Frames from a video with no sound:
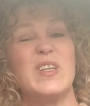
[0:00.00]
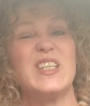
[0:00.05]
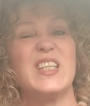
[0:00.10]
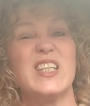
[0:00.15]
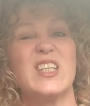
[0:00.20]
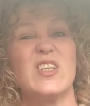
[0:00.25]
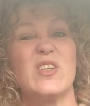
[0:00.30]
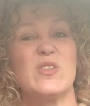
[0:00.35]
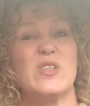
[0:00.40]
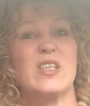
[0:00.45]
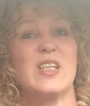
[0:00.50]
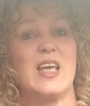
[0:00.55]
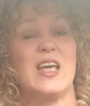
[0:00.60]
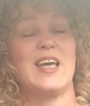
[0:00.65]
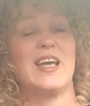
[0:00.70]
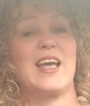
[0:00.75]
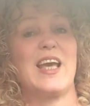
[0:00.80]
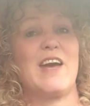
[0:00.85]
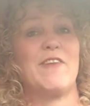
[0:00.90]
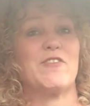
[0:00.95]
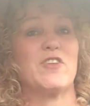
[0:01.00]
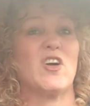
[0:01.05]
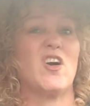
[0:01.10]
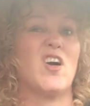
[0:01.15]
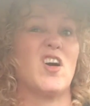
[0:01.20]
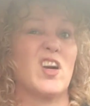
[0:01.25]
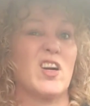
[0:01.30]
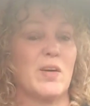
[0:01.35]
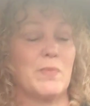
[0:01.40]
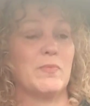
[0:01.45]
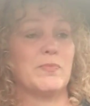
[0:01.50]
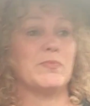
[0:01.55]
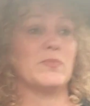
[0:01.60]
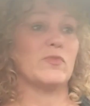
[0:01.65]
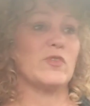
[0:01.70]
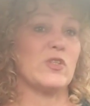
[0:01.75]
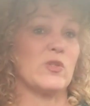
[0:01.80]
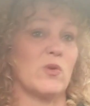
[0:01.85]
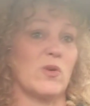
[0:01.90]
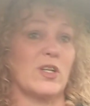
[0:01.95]
We did go skiing after our
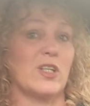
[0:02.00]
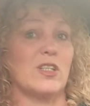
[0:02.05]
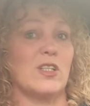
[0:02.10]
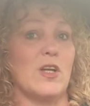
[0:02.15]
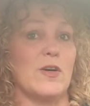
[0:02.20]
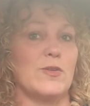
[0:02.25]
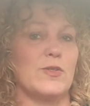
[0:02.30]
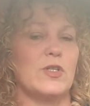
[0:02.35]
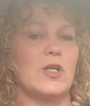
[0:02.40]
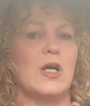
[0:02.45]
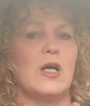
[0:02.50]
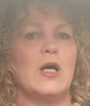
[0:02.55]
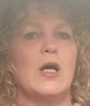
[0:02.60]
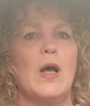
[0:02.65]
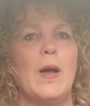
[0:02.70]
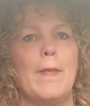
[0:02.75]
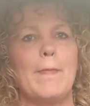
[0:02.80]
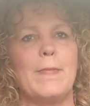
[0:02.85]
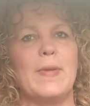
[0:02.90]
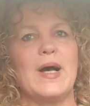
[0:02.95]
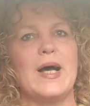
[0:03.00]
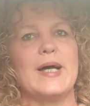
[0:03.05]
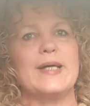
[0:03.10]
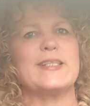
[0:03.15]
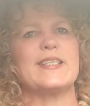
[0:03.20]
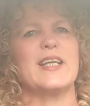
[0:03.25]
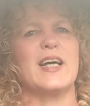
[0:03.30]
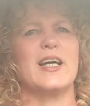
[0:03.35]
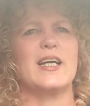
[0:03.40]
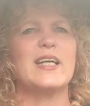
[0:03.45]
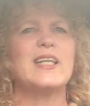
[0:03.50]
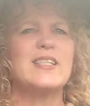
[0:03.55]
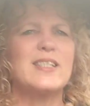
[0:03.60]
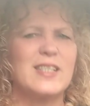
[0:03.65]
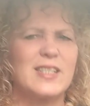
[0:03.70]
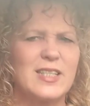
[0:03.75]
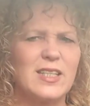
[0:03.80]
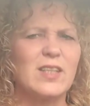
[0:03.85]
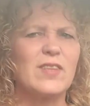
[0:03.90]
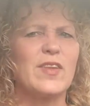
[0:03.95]
resort closed, but it's
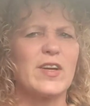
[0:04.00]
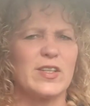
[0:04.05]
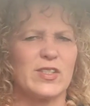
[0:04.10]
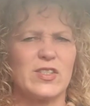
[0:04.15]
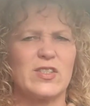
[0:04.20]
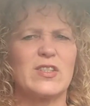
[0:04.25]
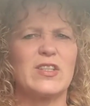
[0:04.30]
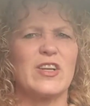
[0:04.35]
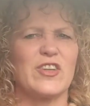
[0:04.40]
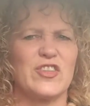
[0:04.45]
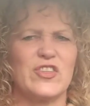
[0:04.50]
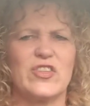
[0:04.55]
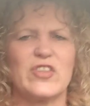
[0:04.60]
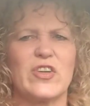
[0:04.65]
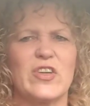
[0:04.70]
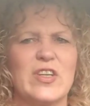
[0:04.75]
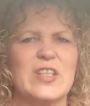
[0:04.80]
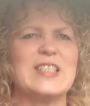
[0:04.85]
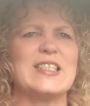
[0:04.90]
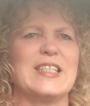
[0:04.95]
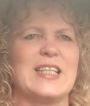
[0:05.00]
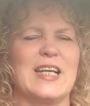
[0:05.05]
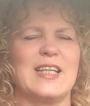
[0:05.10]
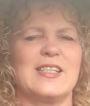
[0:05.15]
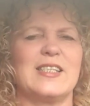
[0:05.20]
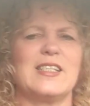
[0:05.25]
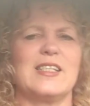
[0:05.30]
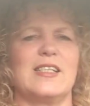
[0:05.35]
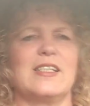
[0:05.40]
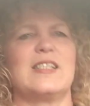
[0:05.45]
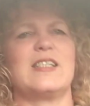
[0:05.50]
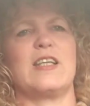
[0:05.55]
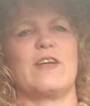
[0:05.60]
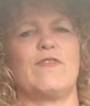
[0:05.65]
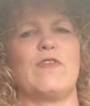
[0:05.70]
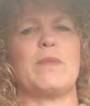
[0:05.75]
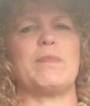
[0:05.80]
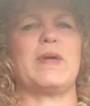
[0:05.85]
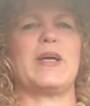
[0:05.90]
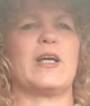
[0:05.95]
still, there's dirt and dust and
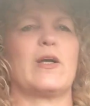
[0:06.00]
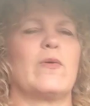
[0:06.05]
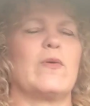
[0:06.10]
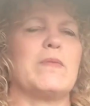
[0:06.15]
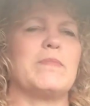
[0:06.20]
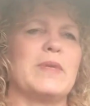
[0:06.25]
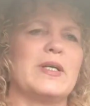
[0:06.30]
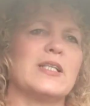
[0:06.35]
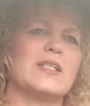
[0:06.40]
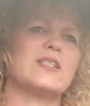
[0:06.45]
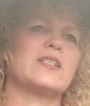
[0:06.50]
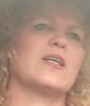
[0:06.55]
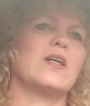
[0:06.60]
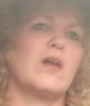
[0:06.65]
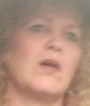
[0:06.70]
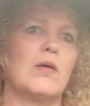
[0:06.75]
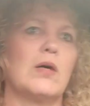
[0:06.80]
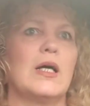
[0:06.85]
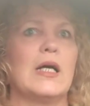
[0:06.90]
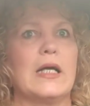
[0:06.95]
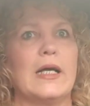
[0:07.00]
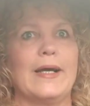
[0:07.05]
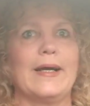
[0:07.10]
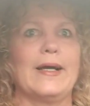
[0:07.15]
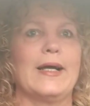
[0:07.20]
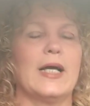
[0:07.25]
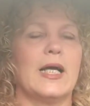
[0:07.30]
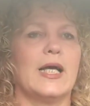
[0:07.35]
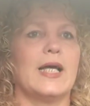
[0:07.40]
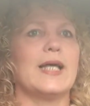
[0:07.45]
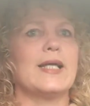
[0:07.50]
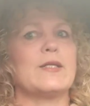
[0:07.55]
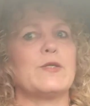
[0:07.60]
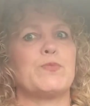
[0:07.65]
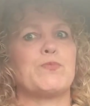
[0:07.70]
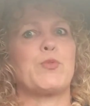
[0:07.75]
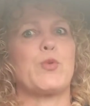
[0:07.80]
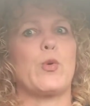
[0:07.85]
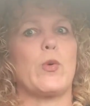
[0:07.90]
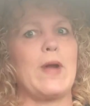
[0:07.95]
stuff on my equipment. So
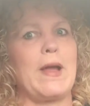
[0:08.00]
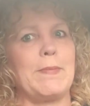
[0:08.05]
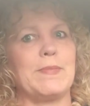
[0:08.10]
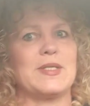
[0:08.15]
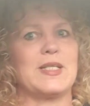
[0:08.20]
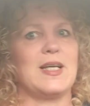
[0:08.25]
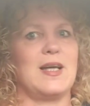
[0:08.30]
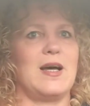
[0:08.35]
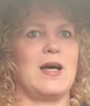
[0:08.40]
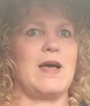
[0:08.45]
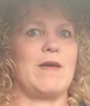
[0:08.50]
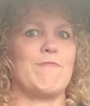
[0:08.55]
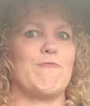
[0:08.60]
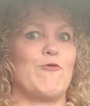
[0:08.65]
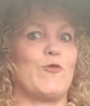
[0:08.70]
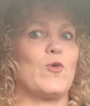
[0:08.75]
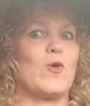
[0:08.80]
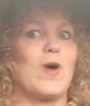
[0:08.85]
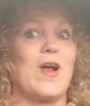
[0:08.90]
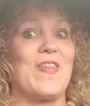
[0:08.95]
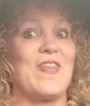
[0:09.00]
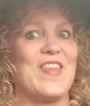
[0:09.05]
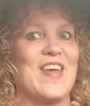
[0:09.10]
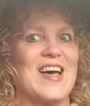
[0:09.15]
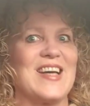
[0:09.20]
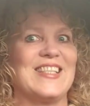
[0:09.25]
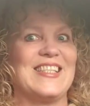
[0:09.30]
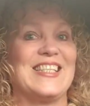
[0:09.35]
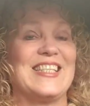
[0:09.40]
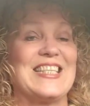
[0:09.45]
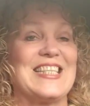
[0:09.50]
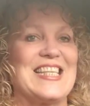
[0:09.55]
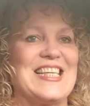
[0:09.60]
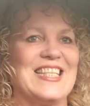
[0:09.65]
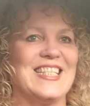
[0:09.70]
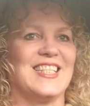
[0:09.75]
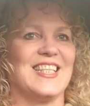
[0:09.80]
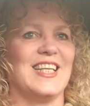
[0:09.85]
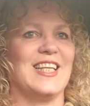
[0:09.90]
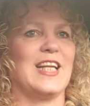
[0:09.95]
it's prep time for the
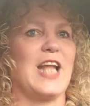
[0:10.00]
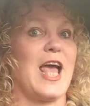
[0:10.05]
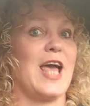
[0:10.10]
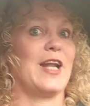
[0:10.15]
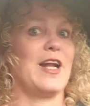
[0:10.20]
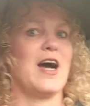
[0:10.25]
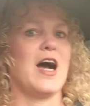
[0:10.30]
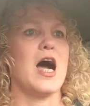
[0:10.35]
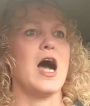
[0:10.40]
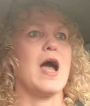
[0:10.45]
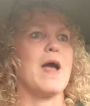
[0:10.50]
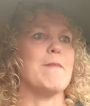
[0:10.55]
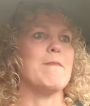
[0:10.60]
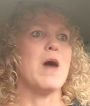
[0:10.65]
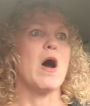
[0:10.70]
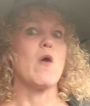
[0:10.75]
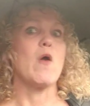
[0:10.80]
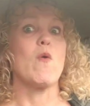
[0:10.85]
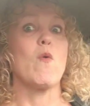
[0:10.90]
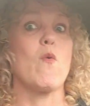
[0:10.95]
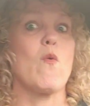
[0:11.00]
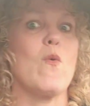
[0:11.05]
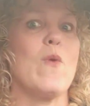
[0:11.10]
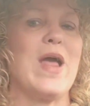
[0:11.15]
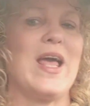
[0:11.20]
season, and I'm